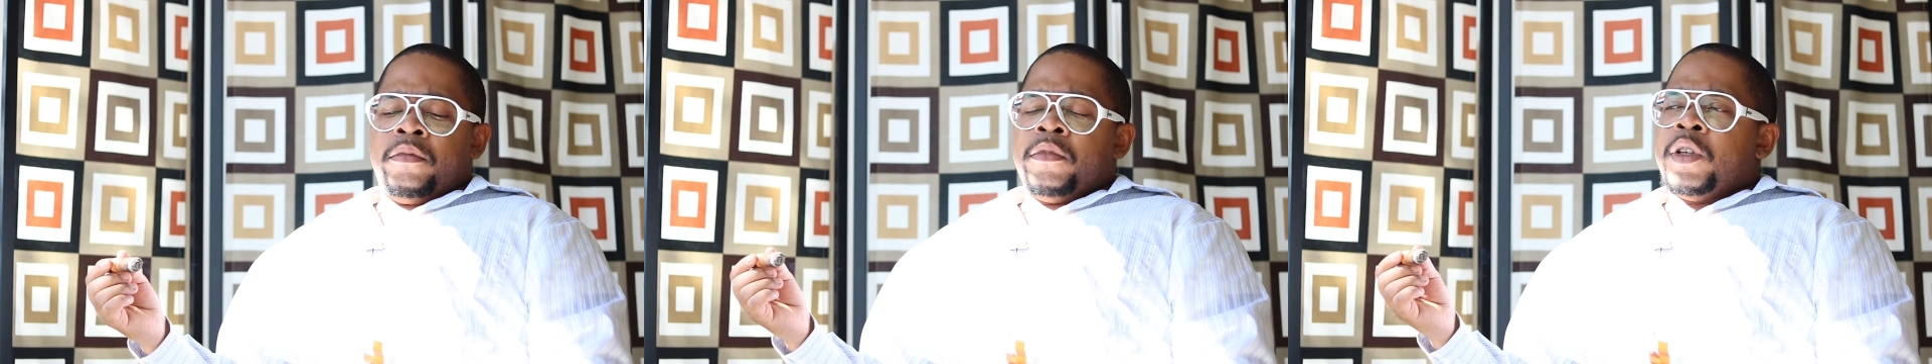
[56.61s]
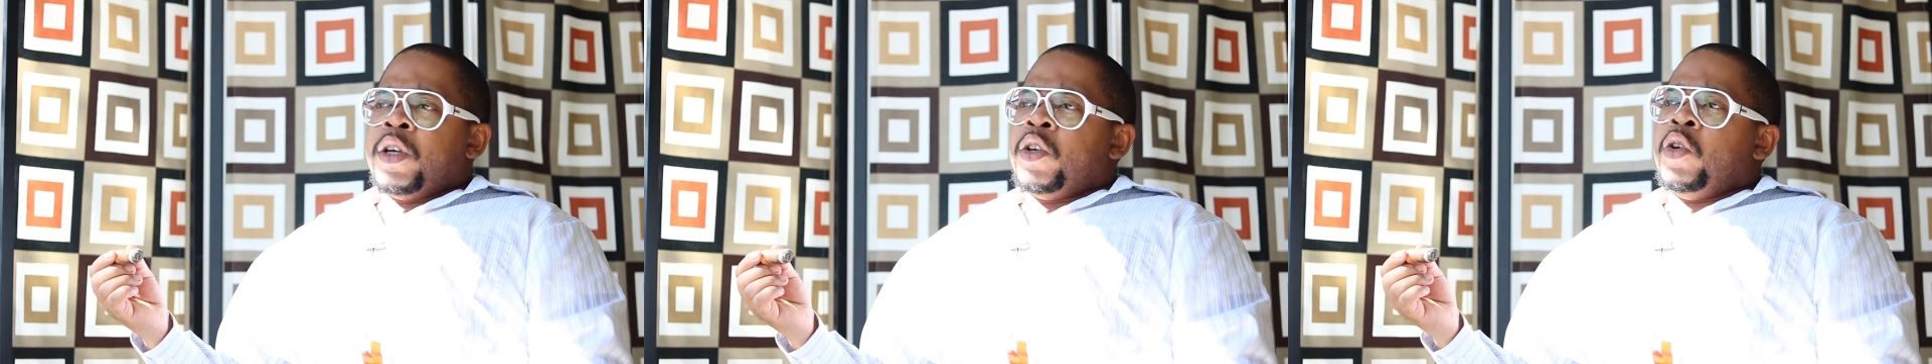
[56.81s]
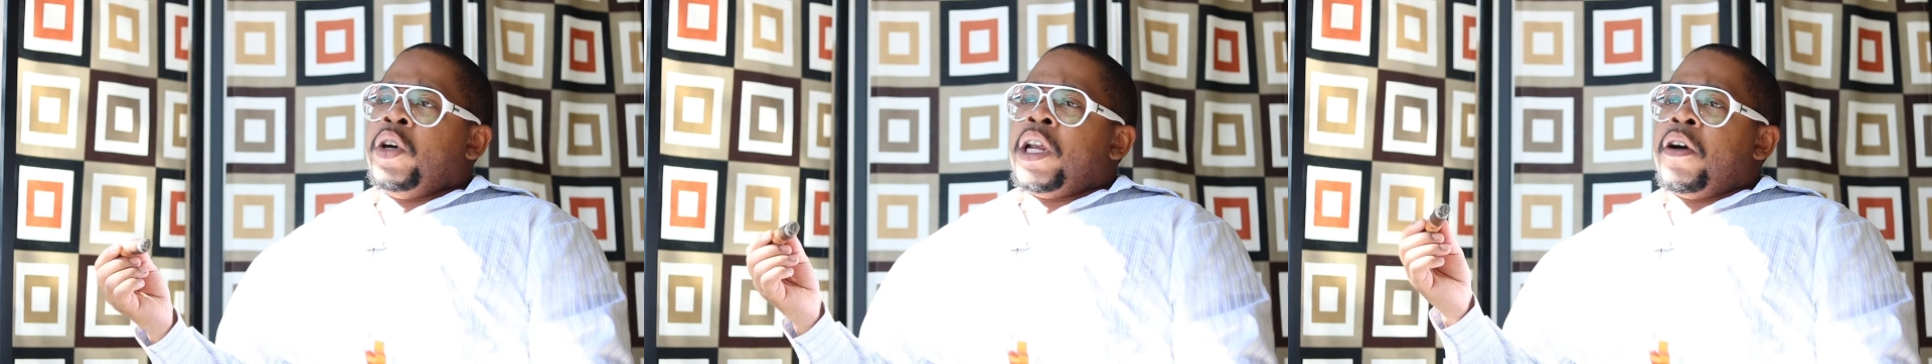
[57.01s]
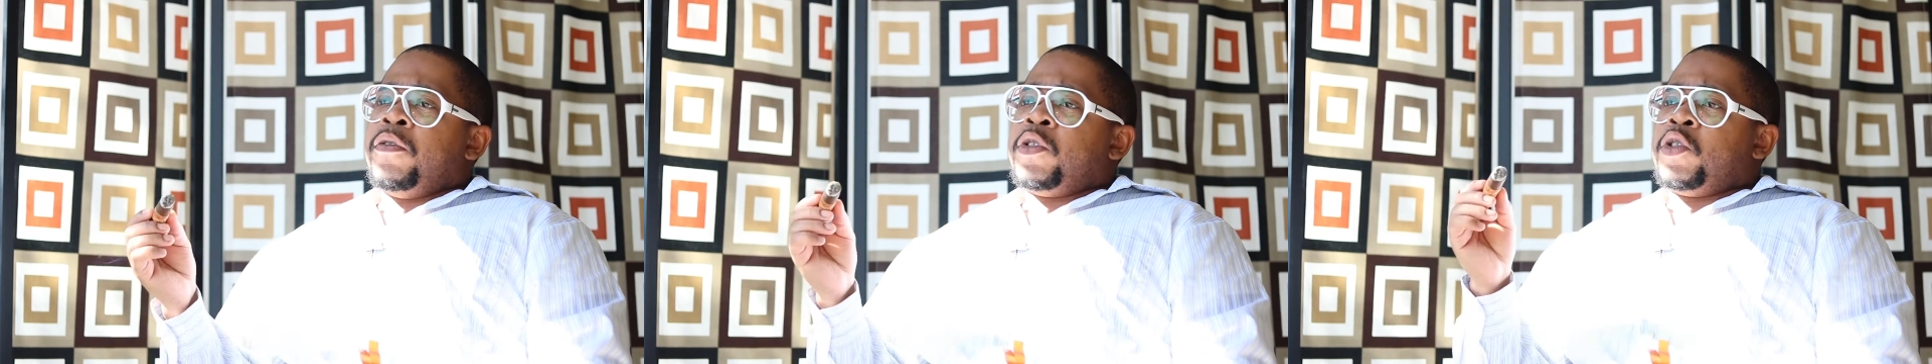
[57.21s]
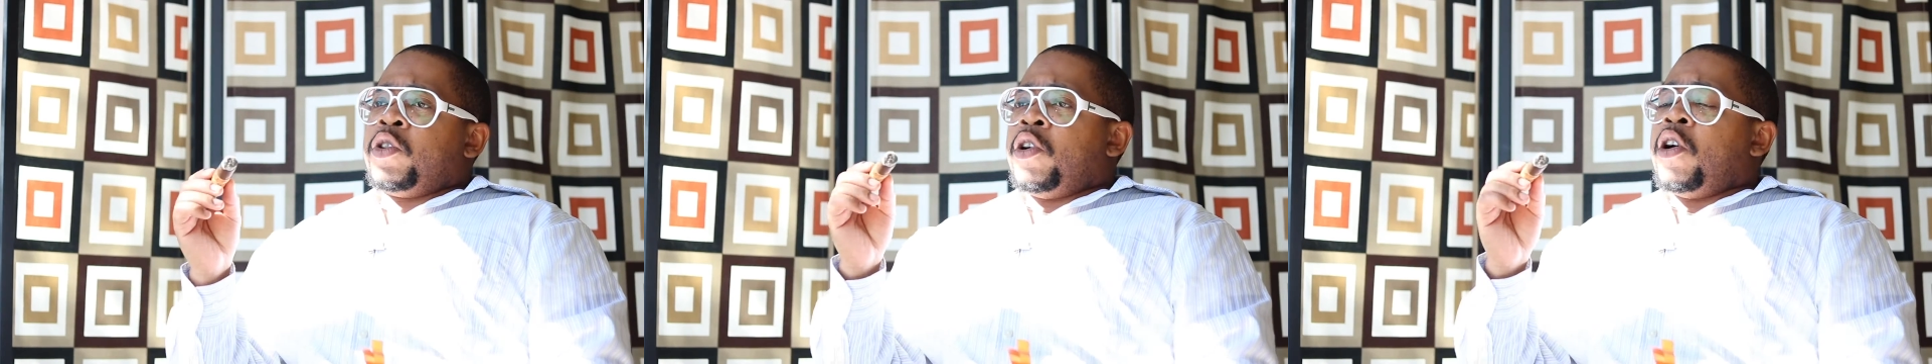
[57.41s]
You can have
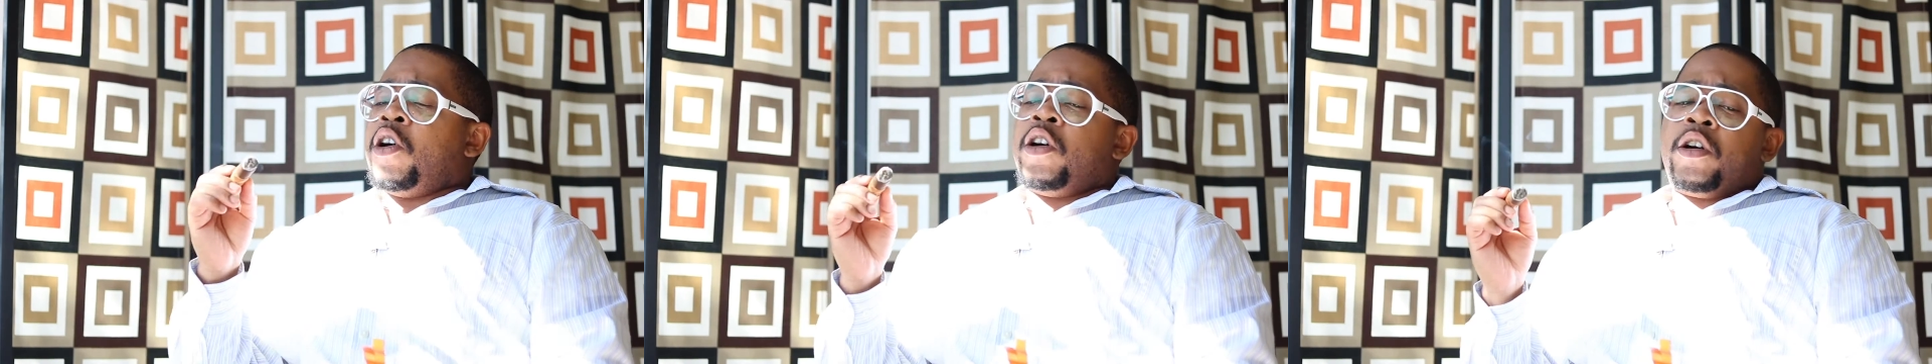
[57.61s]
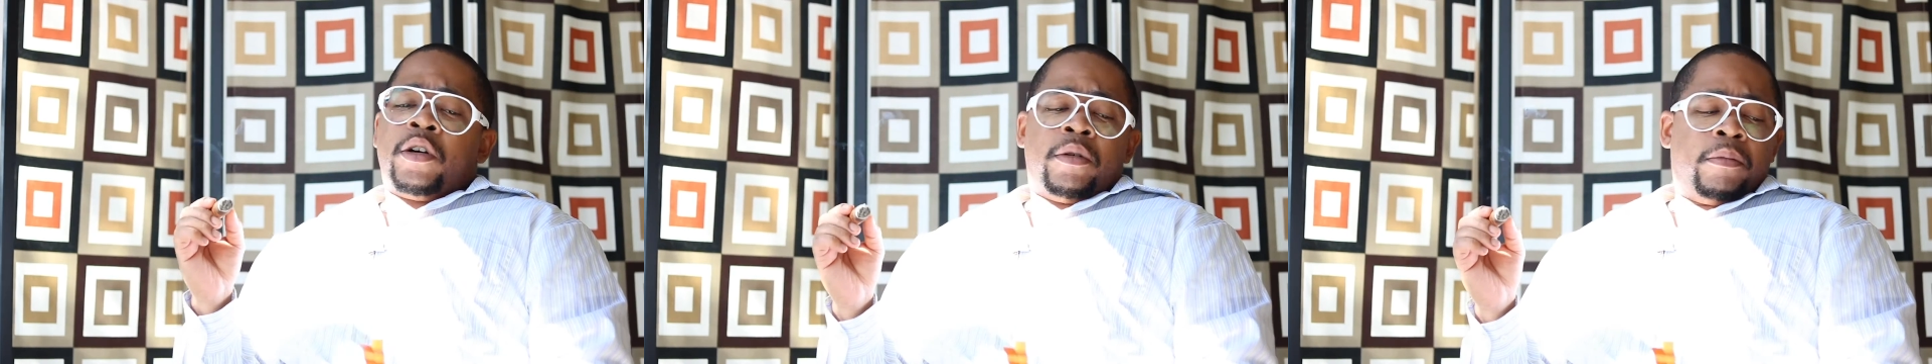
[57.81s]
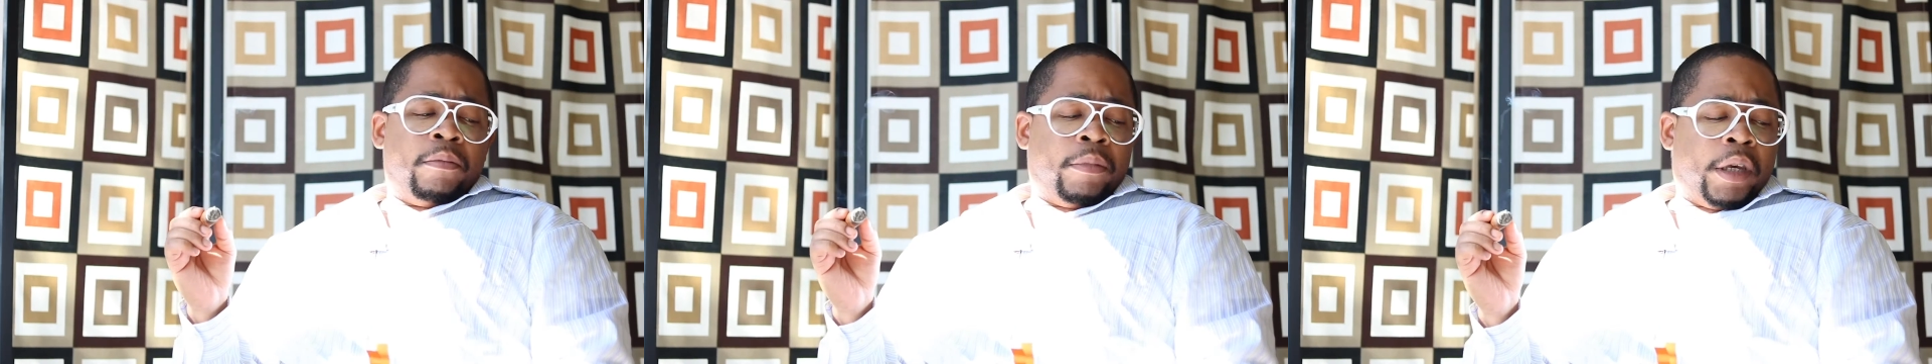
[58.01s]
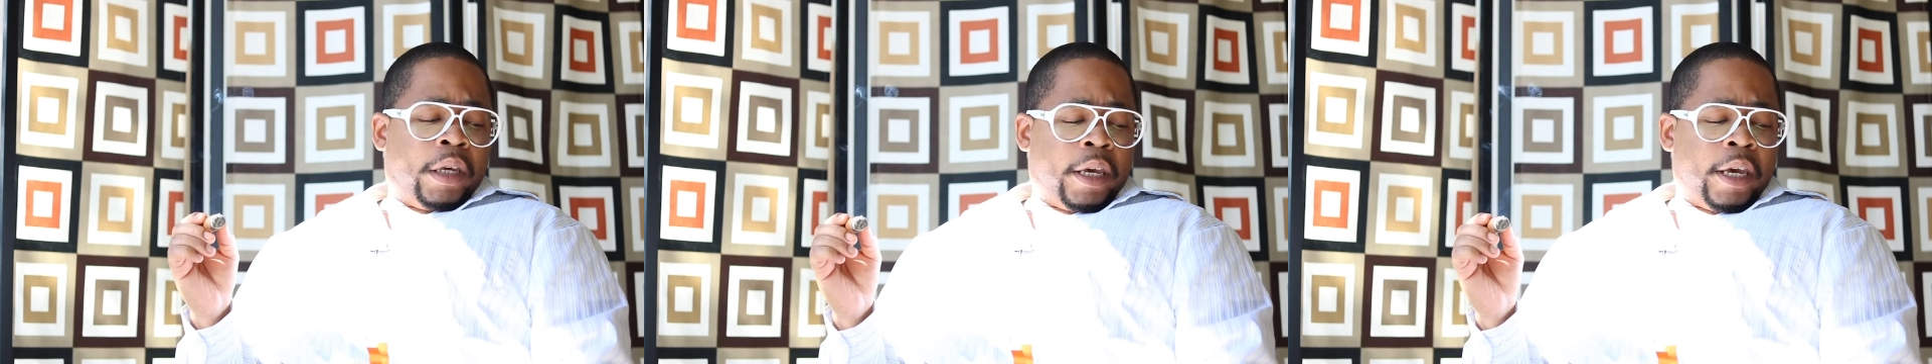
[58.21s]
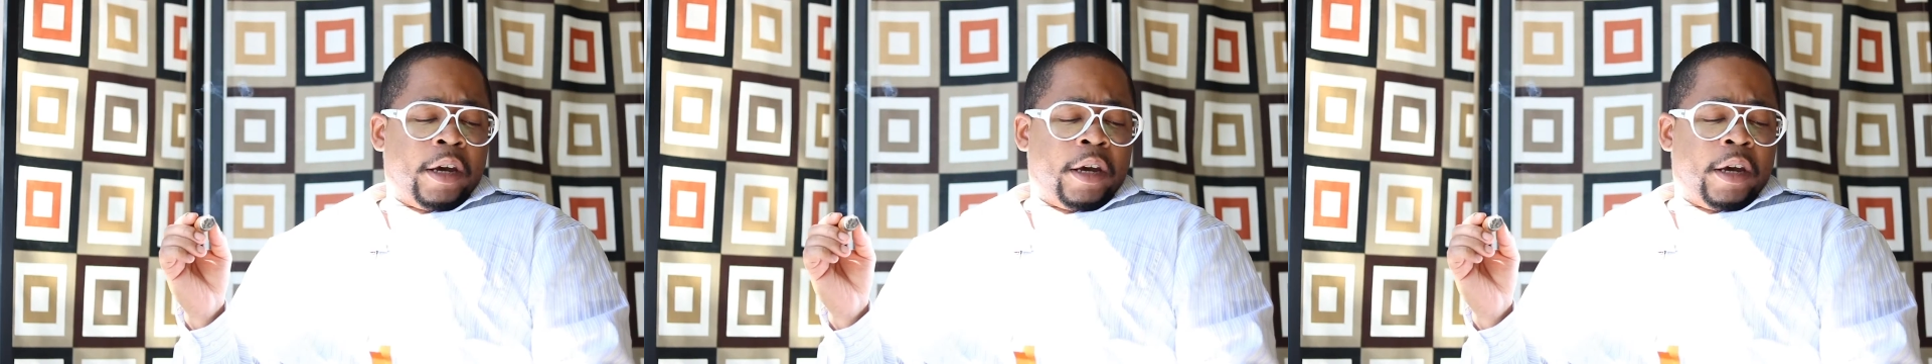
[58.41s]
your cigar being